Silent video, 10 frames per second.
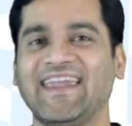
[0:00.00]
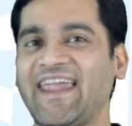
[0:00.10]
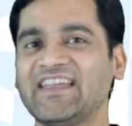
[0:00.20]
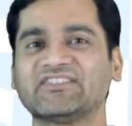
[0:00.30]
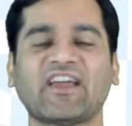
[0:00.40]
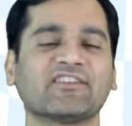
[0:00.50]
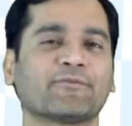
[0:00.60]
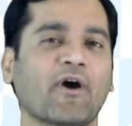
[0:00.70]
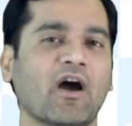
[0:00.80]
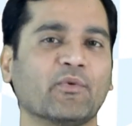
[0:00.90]
A stands
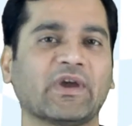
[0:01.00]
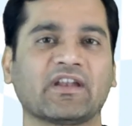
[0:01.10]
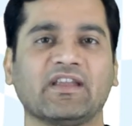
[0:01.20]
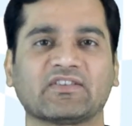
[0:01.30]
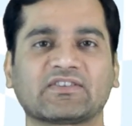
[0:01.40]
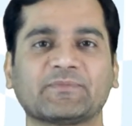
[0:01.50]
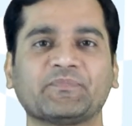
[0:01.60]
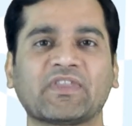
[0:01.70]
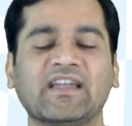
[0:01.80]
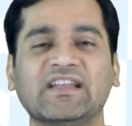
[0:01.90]
for
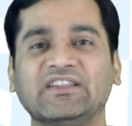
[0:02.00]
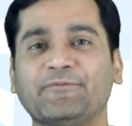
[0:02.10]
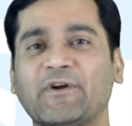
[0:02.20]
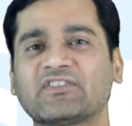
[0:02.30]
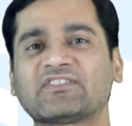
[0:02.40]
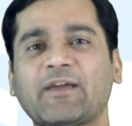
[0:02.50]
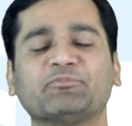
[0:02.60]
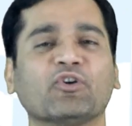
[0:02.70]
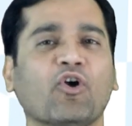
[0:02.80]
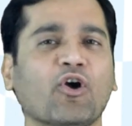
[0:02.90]
awareness. The first
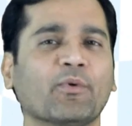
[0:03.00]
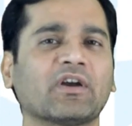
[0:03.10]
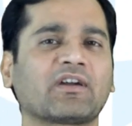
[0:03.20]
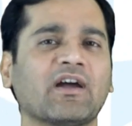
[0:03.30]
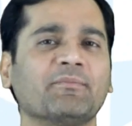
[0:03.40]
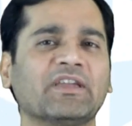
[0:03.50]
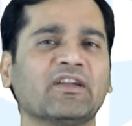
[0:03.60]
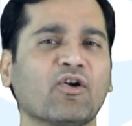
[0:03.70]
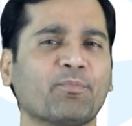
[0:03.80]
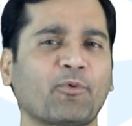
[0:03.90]
step to overcoming
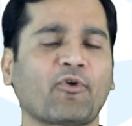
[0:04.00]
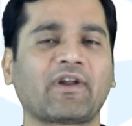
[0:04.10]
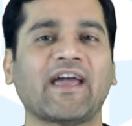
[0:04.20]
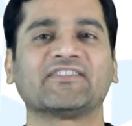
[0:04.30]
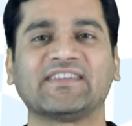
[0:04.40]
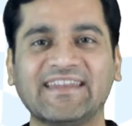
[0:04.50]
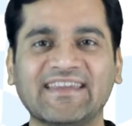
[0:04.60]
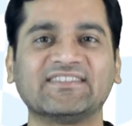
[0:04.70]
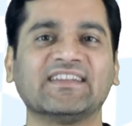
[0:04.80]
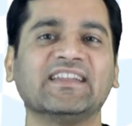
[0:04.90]

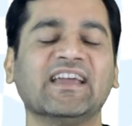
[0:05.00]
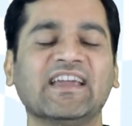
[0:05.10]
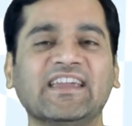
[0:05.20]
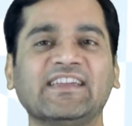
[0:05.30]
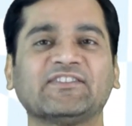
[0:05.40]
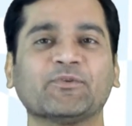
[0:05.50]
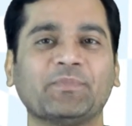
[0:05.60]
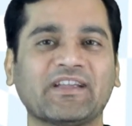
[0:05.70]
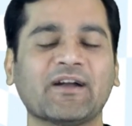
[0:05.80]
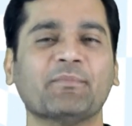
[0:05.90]
procrastination is to
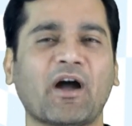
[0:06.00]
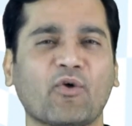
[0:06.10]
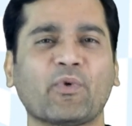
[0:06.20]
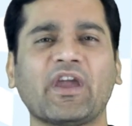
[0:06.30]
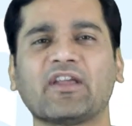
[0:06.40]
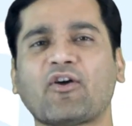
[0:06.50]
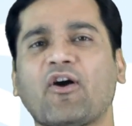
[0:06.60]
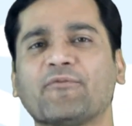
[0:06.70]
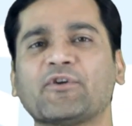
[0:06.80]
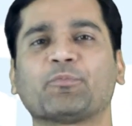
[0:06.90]
become aware
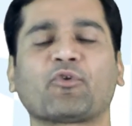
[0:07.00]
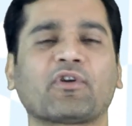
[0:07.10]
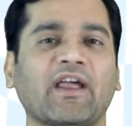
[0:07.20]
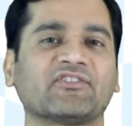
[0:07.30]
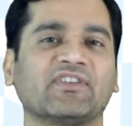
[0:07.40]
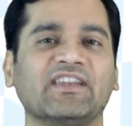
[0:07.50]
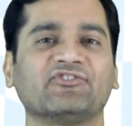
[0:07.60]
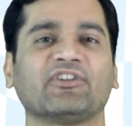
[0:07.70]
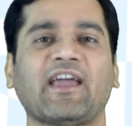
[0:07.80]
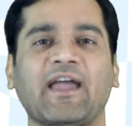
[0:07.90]
of your
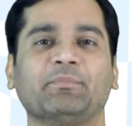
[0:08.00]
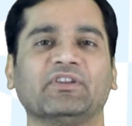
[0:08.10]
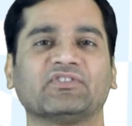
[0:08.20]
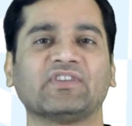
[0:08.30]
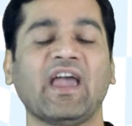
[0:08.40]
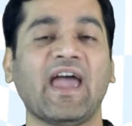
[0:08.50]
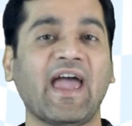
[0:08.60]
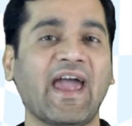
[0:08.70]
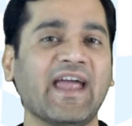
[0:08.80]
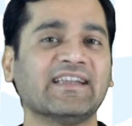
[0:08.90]
procrastination habits
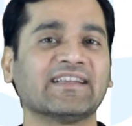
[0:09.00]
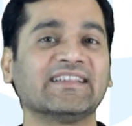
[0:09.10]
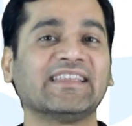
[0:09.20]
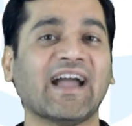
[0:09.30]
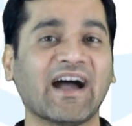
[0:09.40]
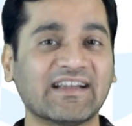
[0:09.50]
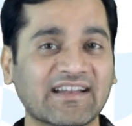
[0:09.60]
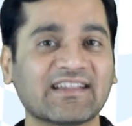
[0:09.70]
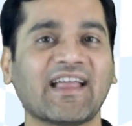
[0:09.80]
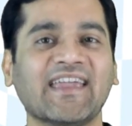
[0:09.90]
and the
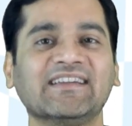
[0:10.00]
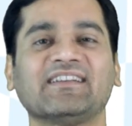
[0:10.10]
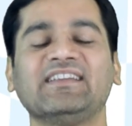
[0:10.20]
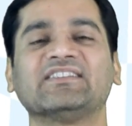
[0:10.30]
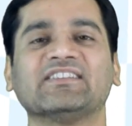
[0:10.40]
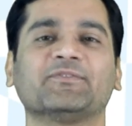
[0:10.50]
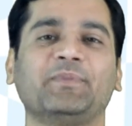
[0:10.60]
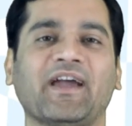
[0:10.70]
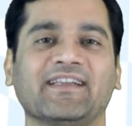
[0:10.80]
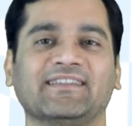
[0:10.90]
underlying reasons
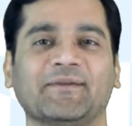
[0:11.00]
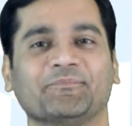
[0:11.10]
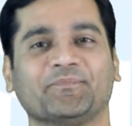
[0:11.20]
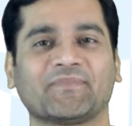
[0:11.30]
behind them.